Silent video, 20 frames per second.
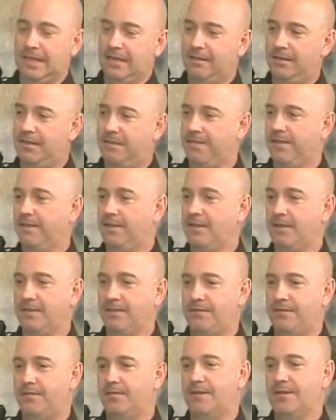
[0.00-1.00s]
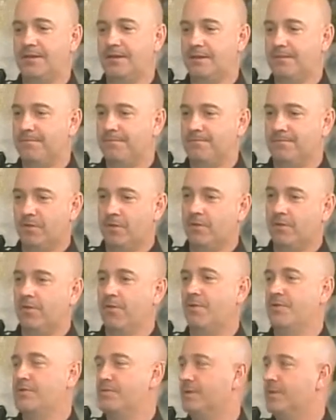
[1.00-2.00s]
nothing that's no
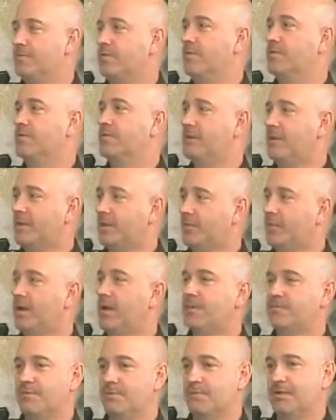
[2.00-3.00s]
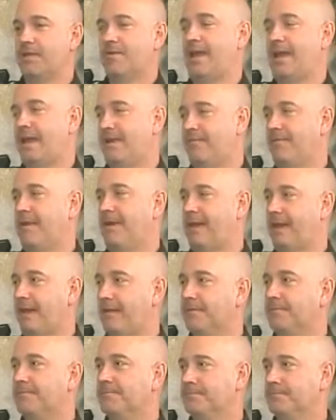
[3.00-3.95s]
large number of dog bites, but we have had them.